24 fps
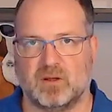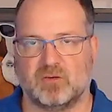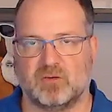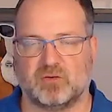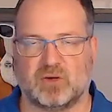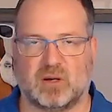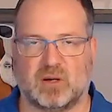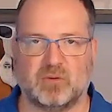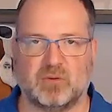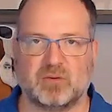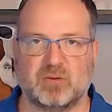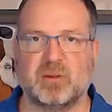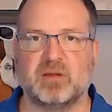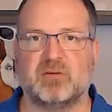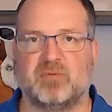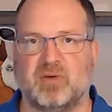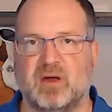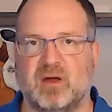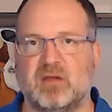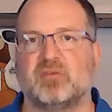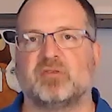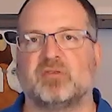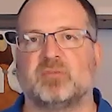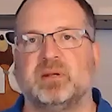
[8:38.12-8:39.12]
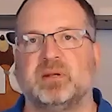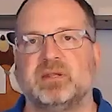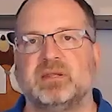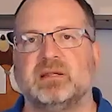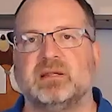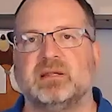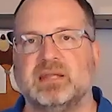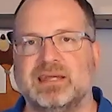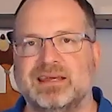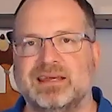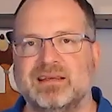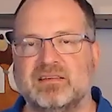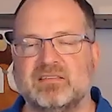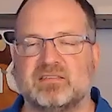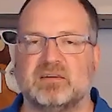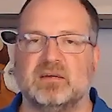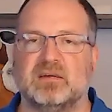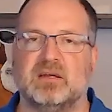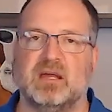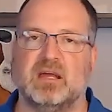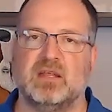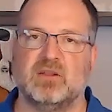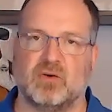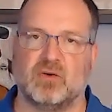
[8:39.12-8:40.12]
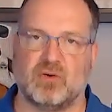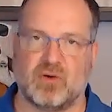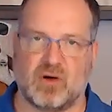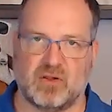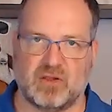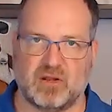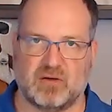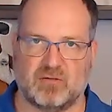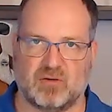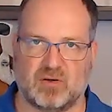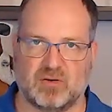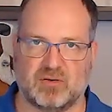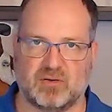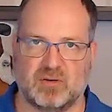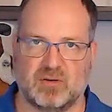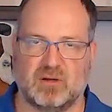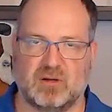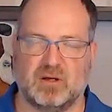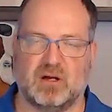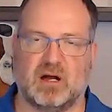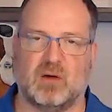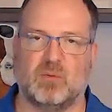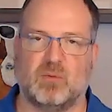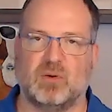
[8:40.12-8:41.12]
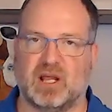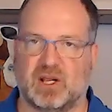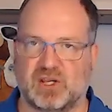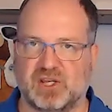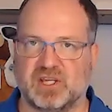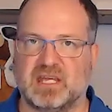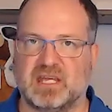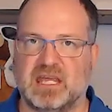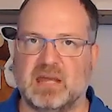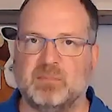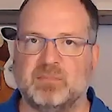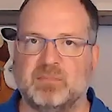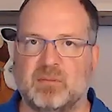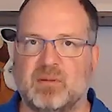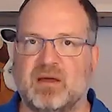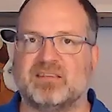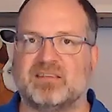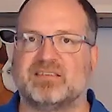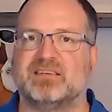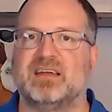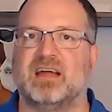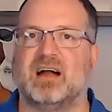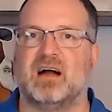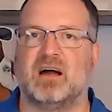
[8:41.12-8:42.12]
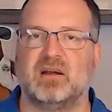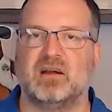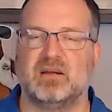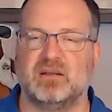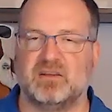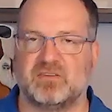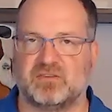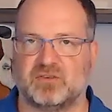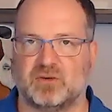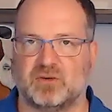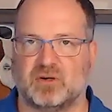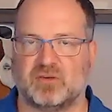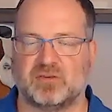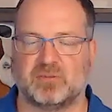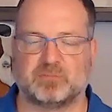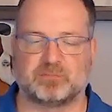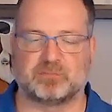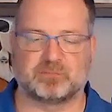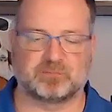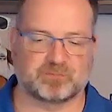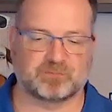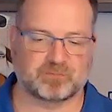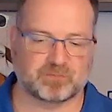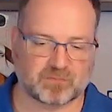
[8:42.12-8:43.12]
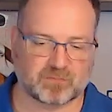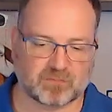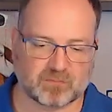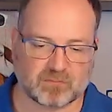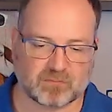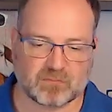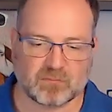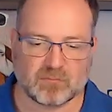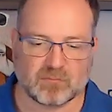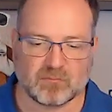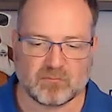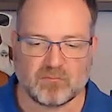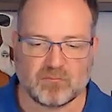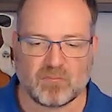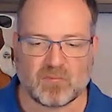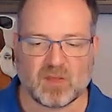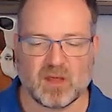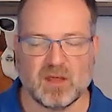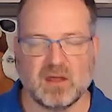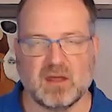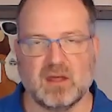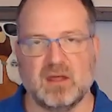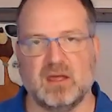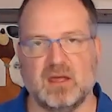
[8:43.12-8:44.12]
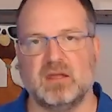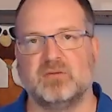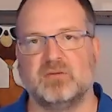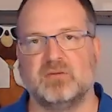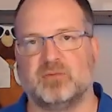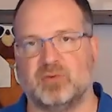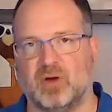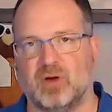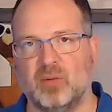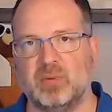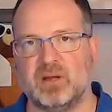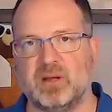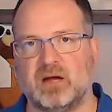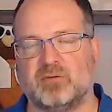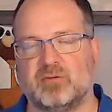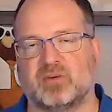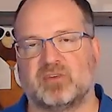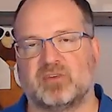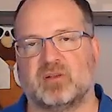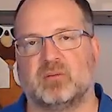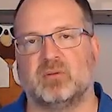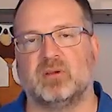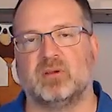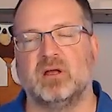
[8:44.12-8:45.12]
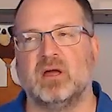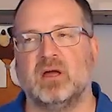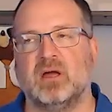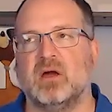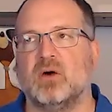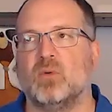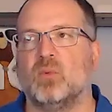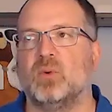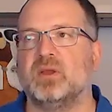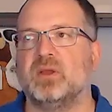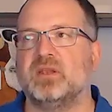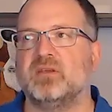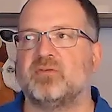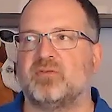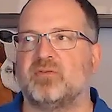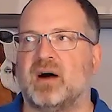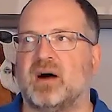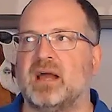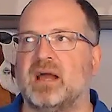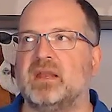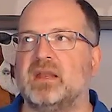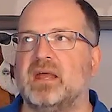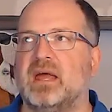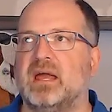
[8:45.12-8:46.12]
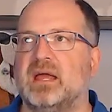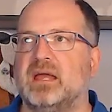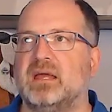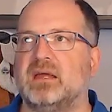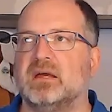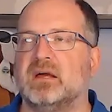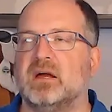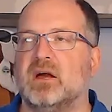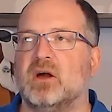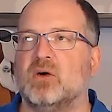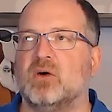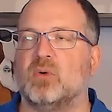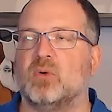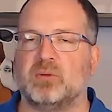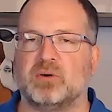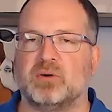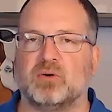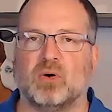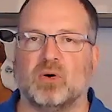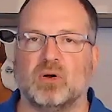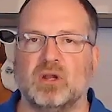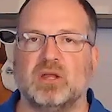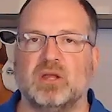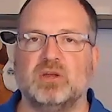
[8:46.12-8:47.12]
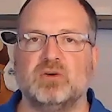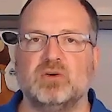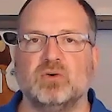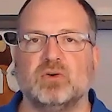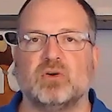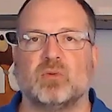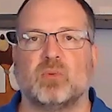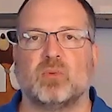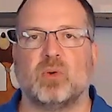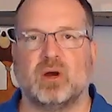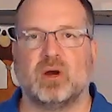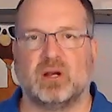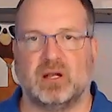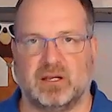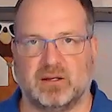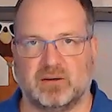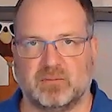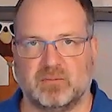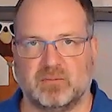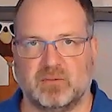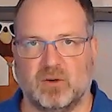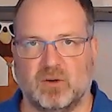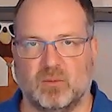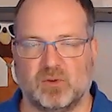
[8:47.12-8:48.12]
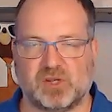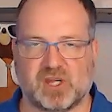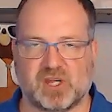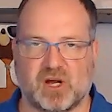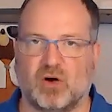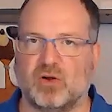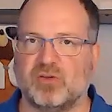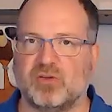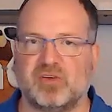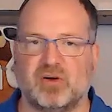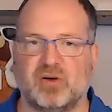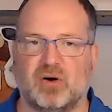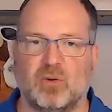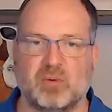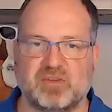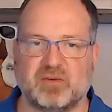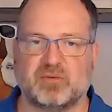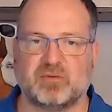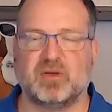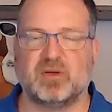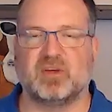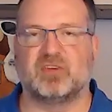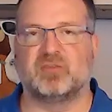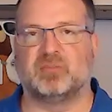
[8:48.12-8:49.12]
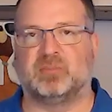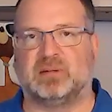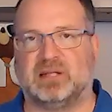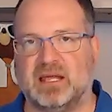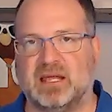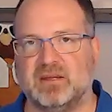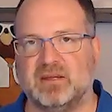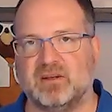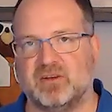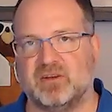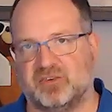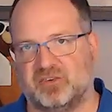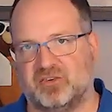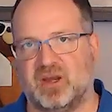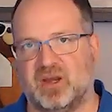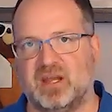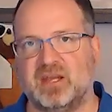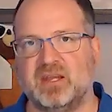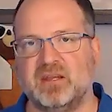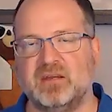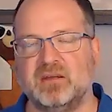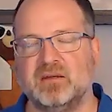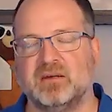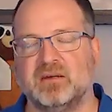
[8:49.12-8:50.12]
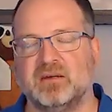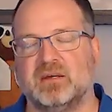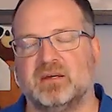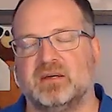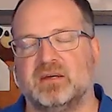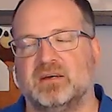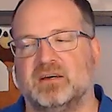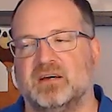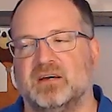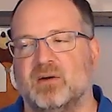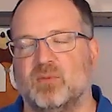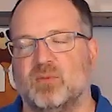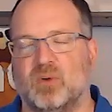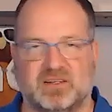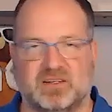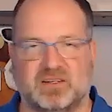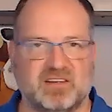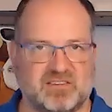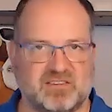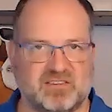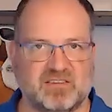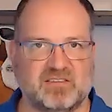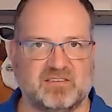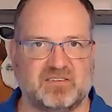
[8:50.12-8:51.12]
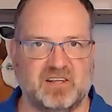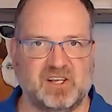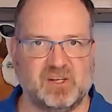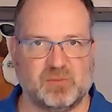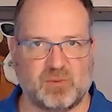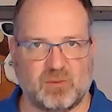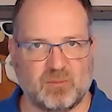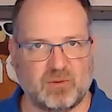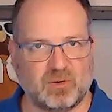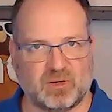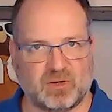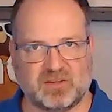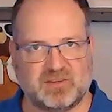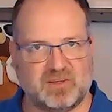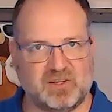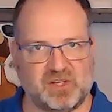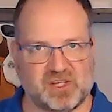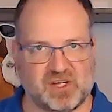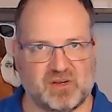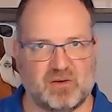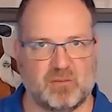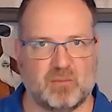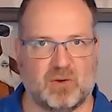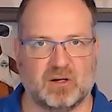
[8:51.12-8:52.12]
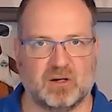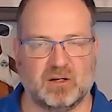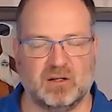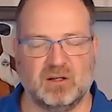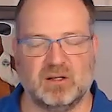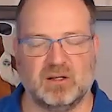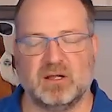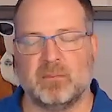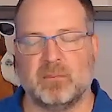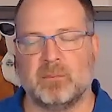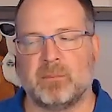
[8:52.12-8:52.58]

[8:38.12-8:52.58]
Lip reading: So I'm not a big fan of splitting links in the raw data vault. I would actually keep them as they are in the source. In FlowBI, for example, we define what we call a unit of work link, which I always have to explain in a training what this is essentially when we look at the general model.